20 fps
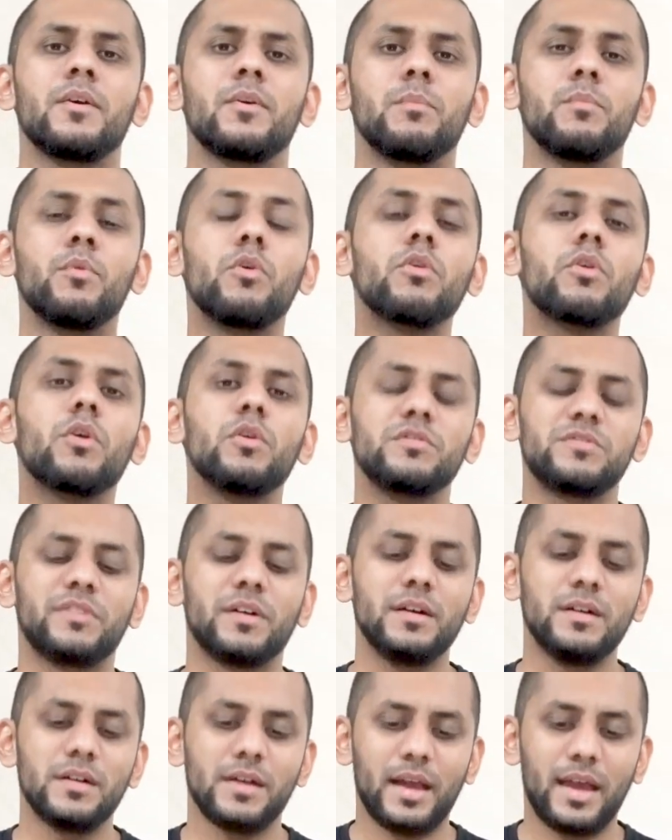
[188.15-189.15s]

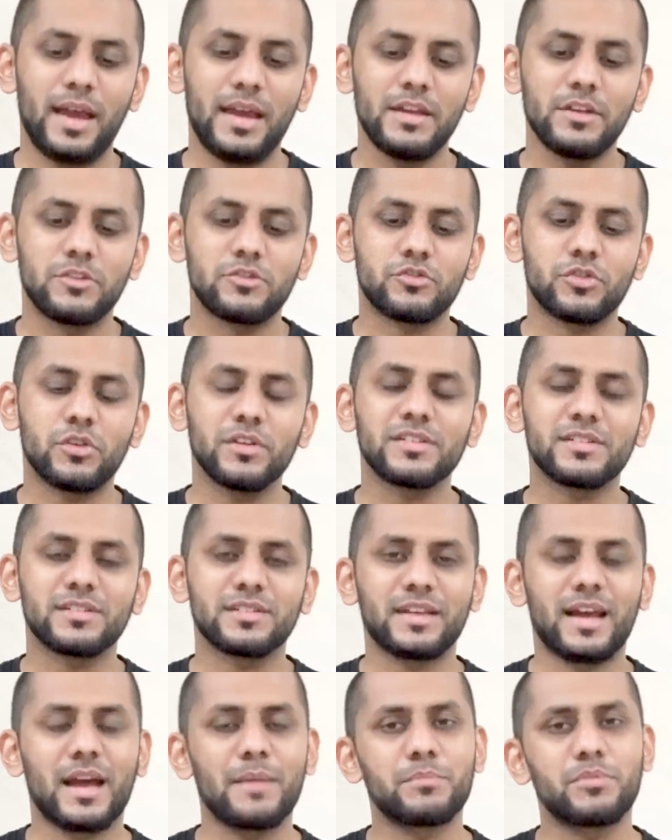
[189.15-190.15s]
Moreover, a
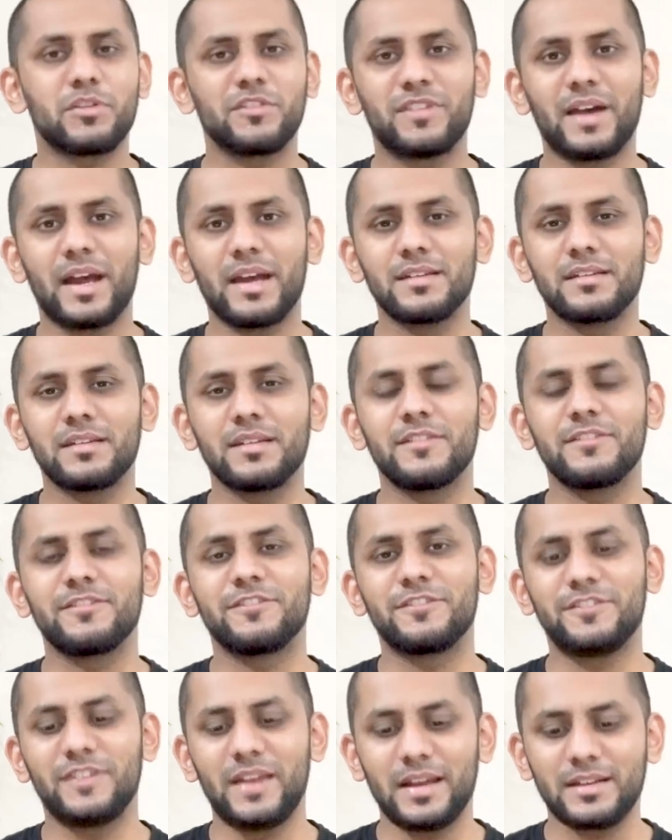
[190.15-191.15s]
trust can provide
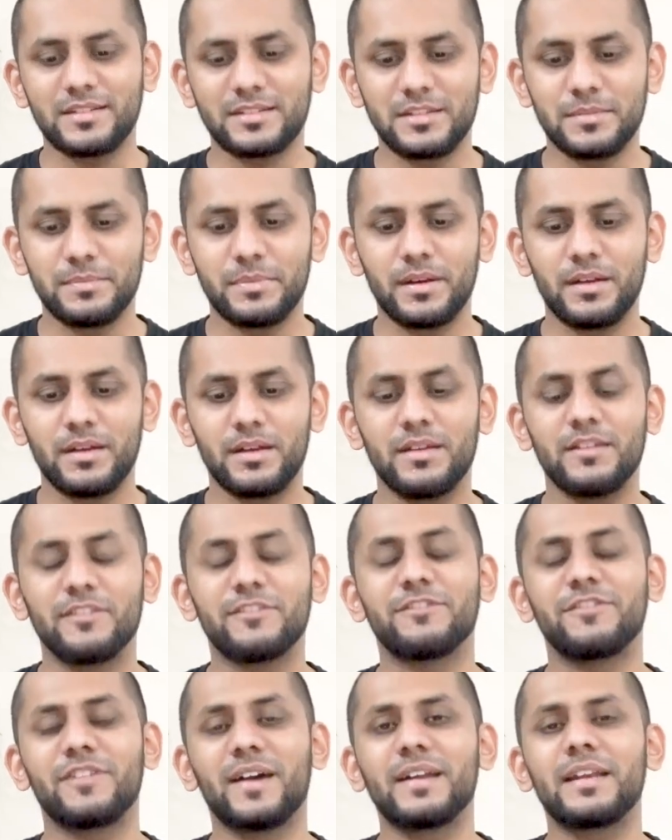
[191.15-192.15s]
flexible
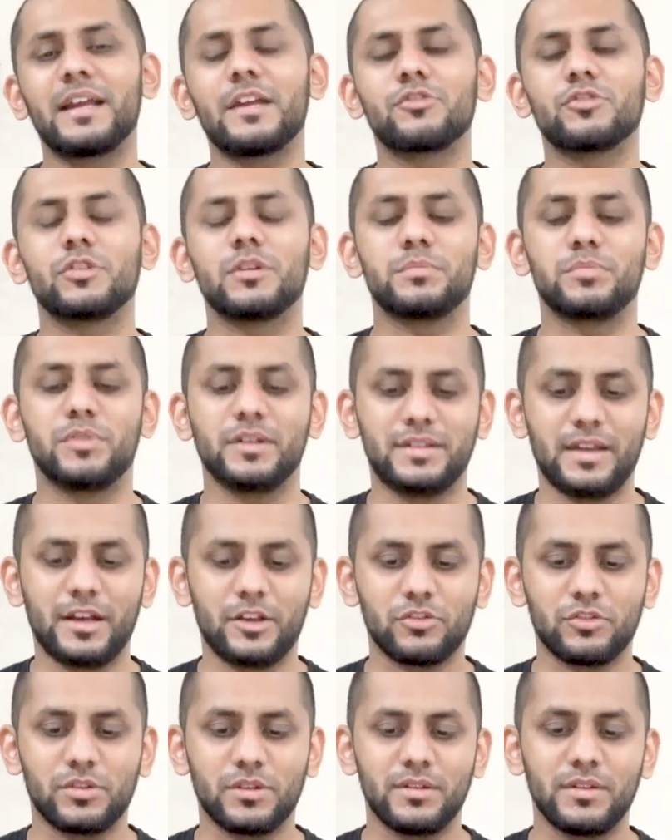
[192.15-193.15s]
financial
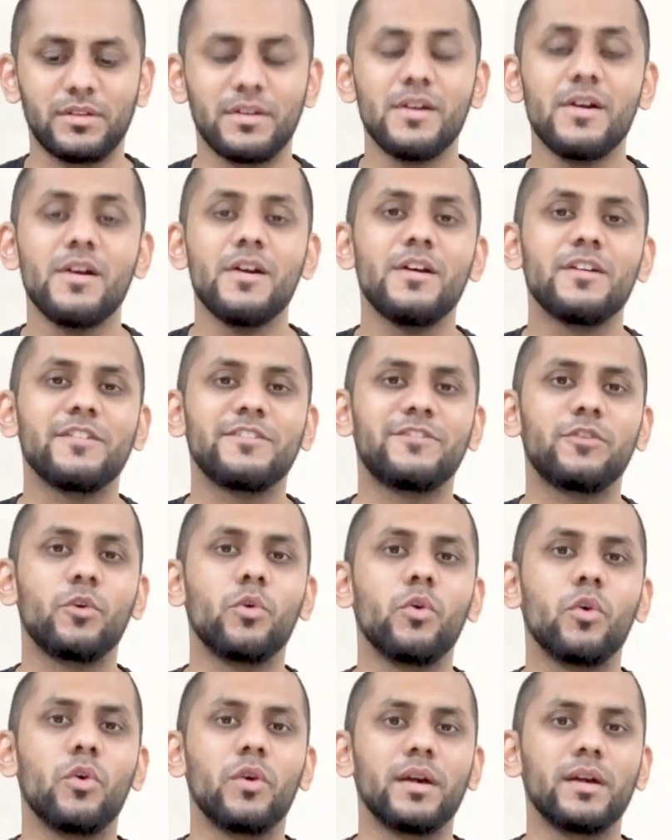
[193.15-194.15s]
protection
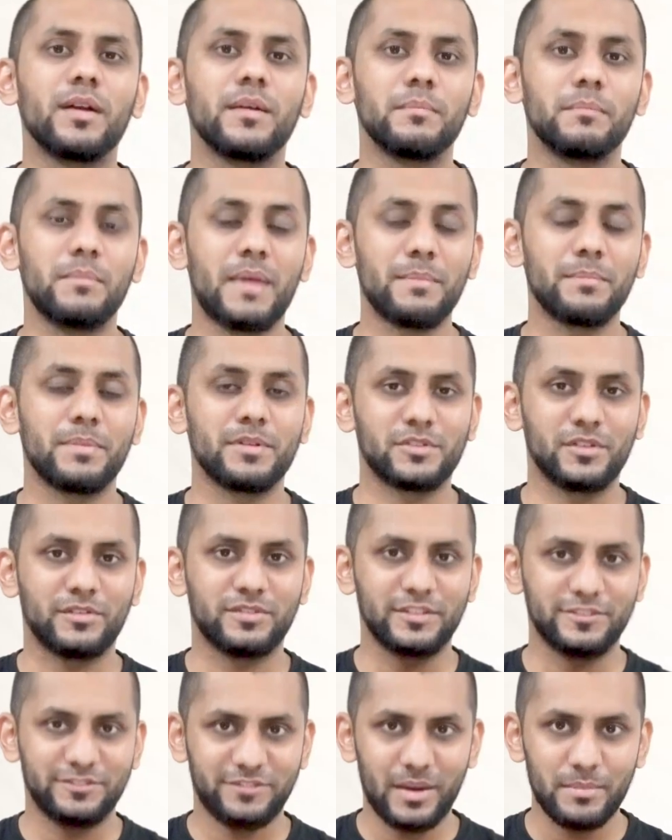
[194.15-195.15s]
for members
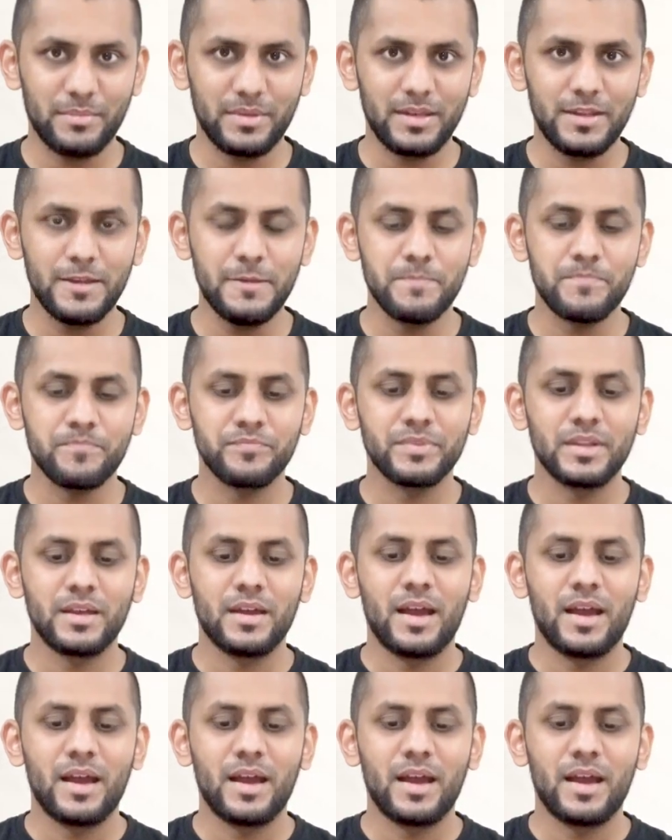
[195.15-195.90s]
of the family,